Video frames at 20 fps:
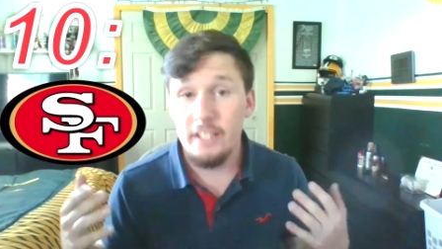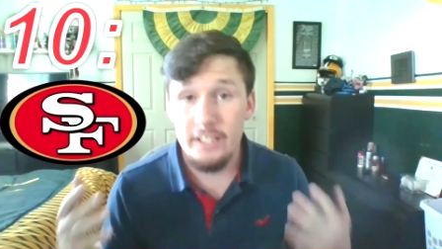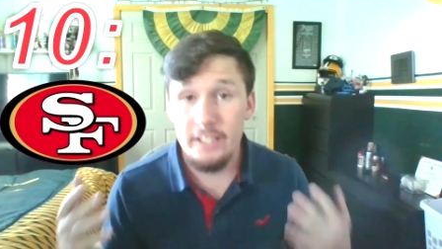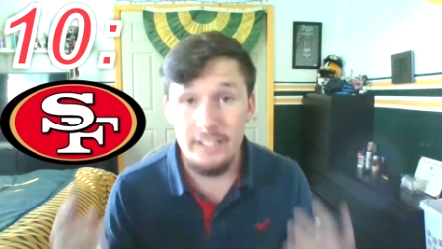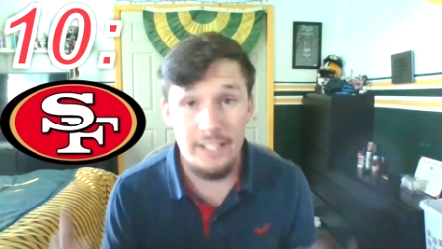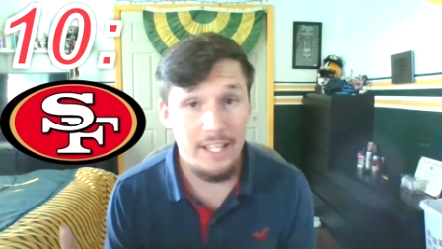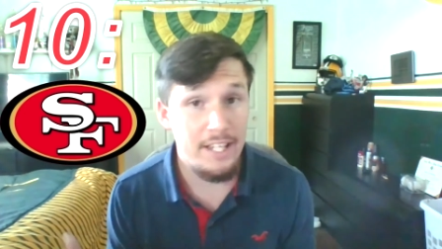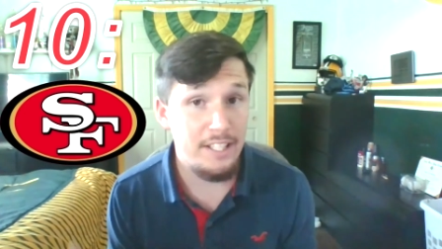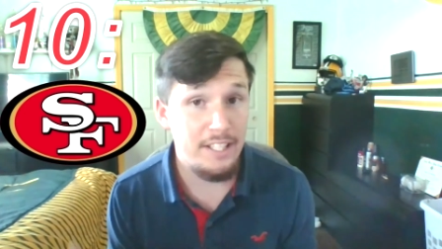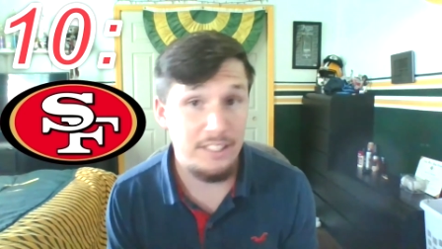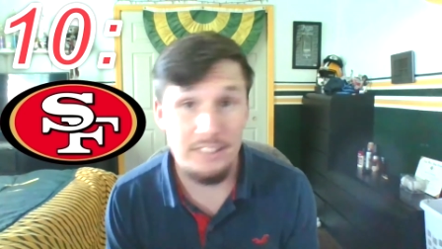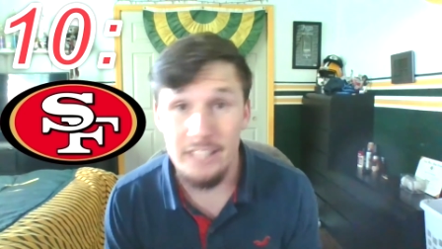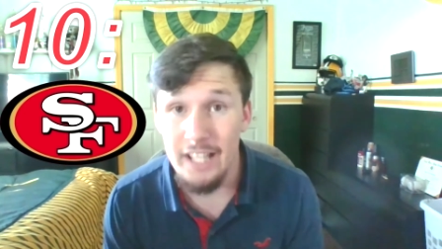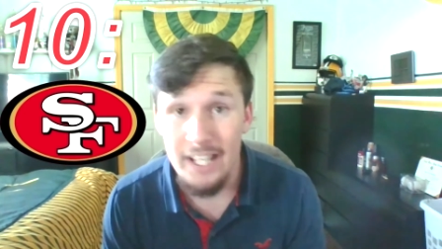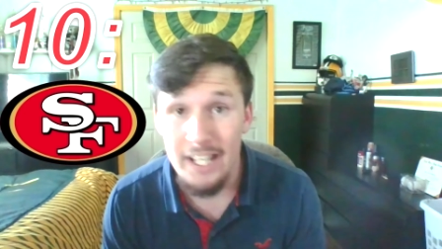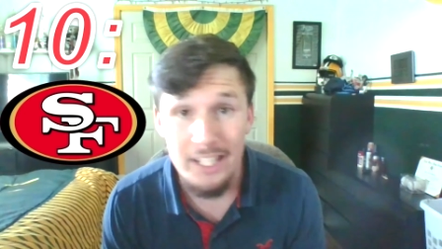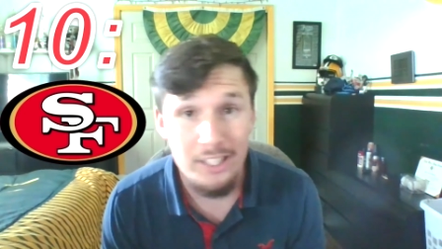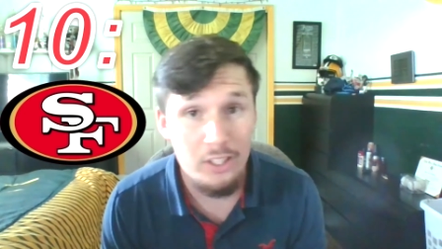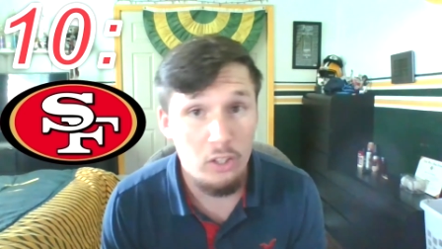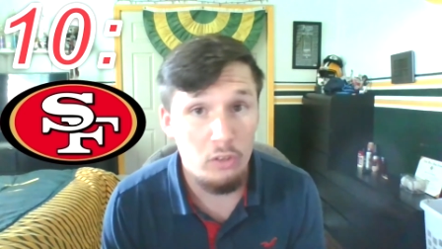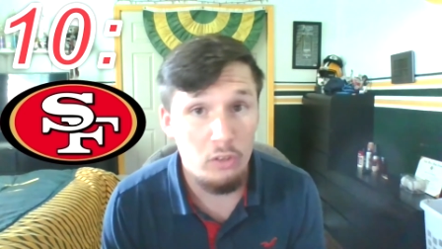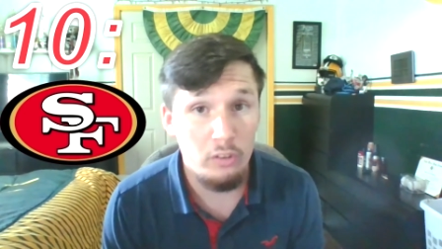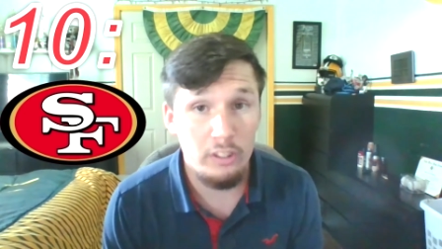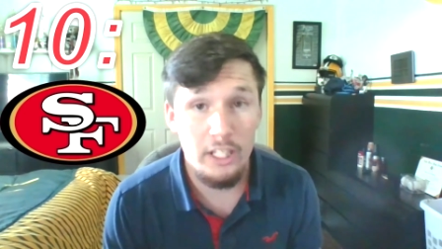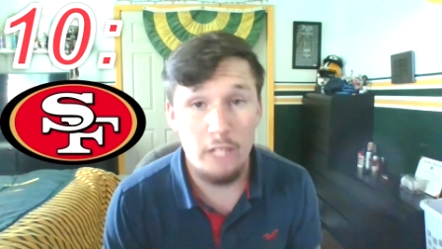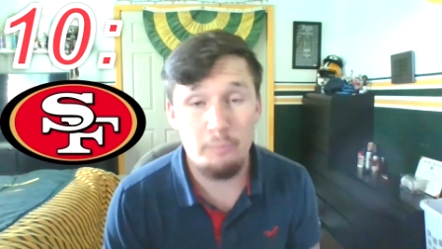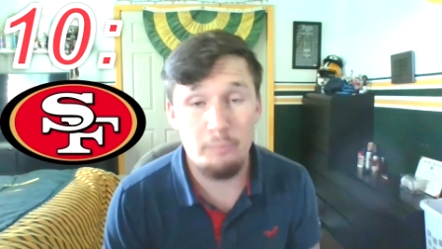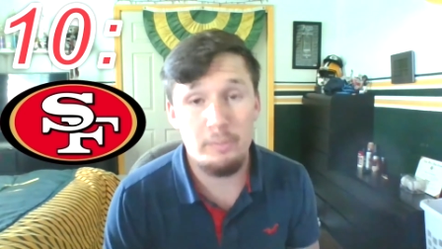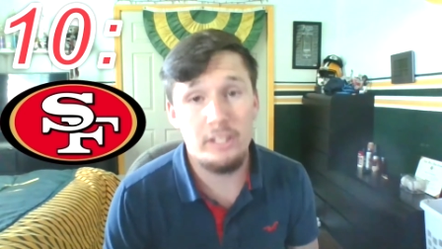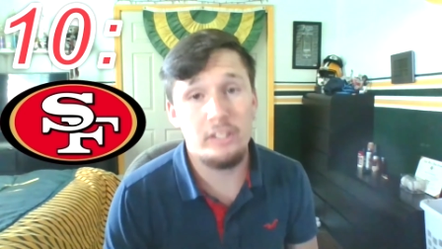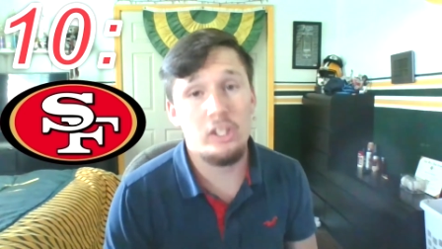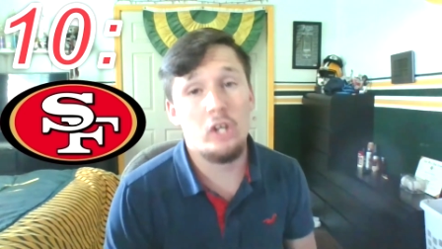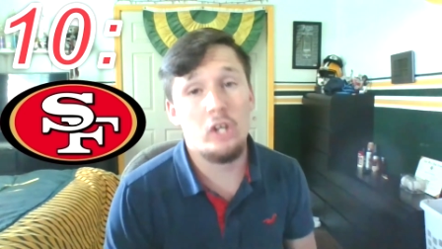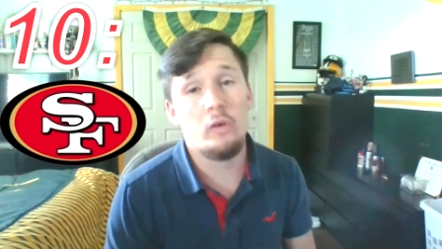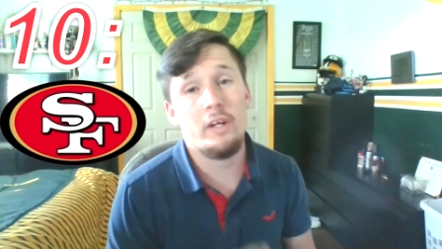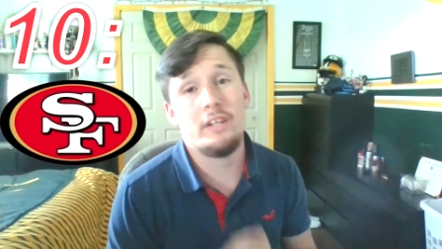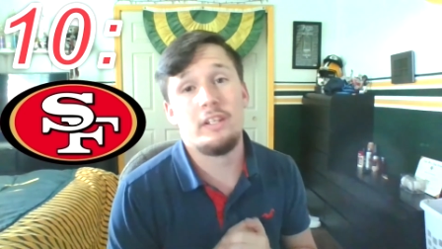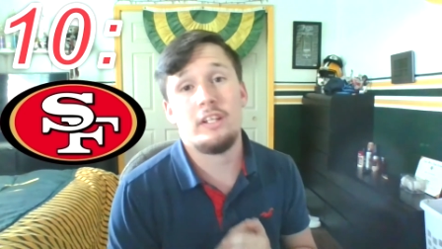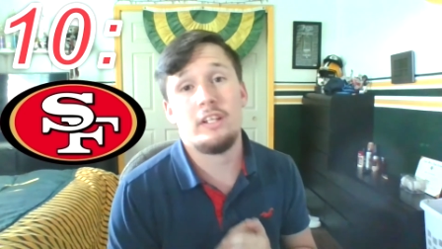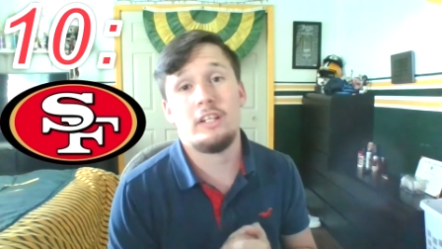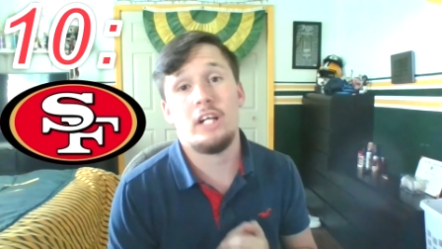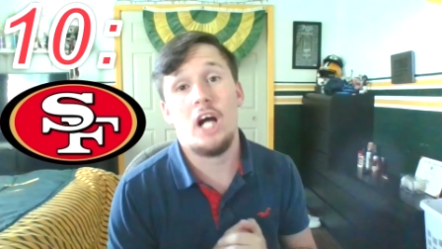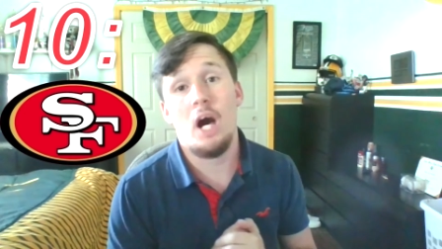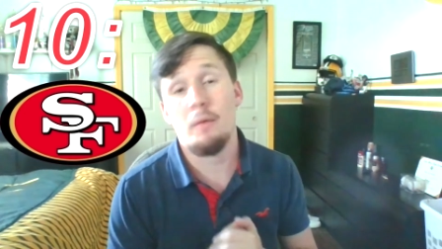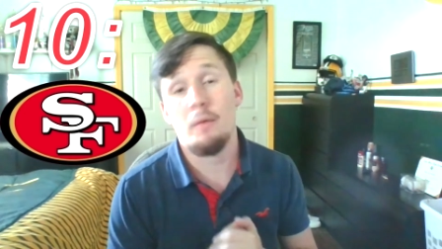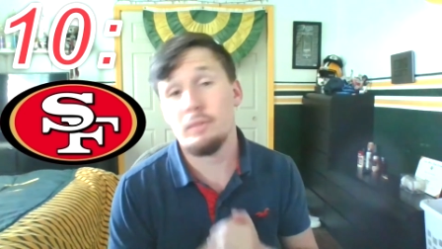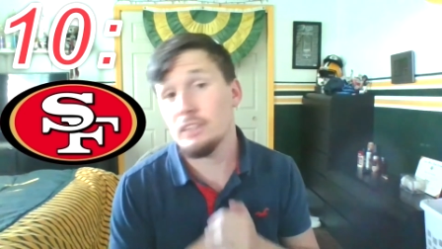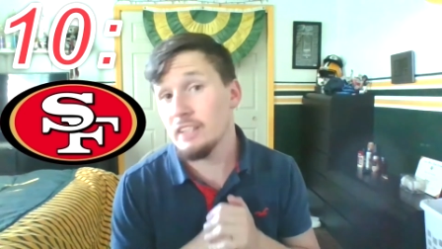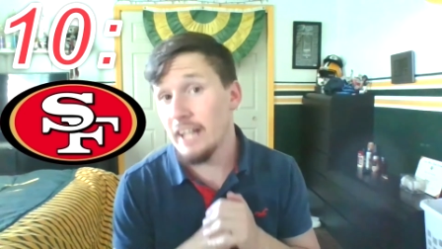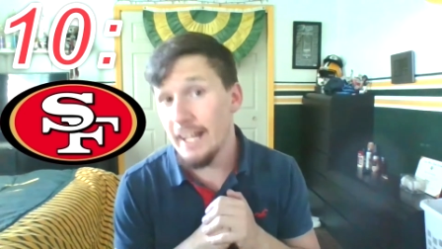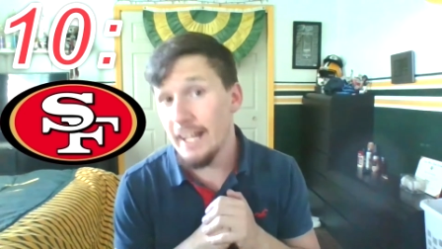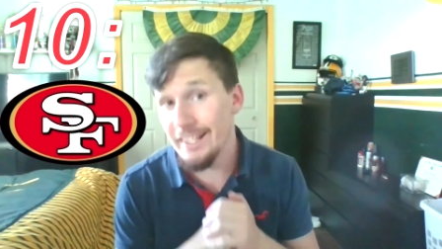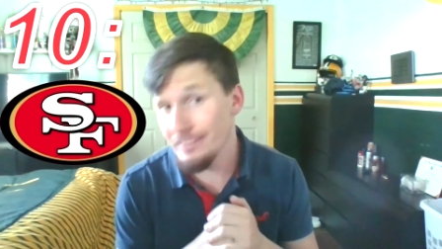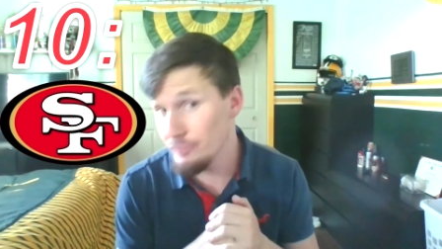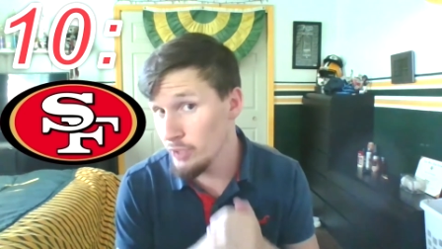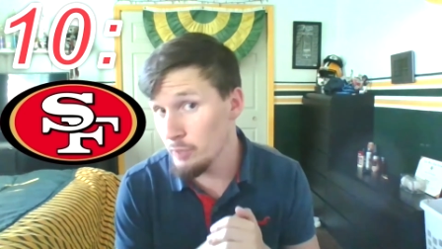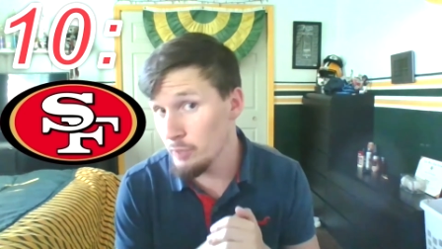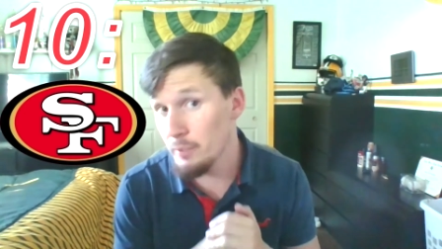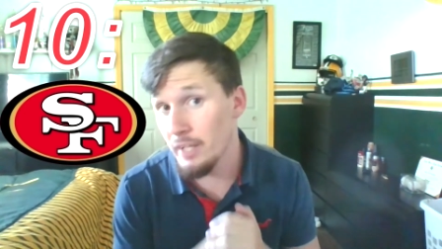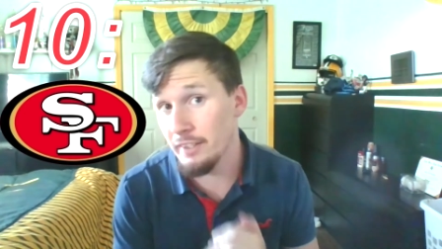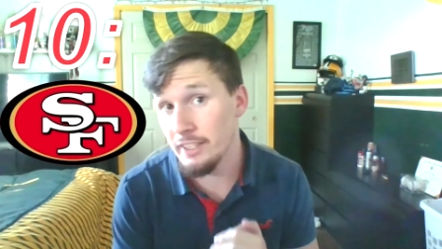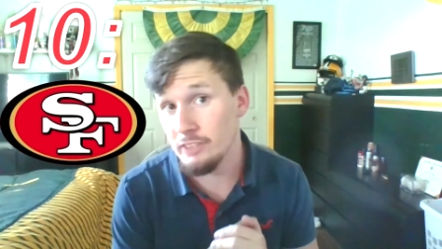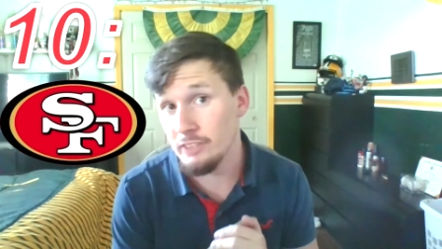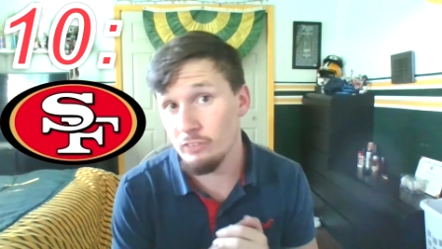Yes, I know. Let me know in the comments how you feel about this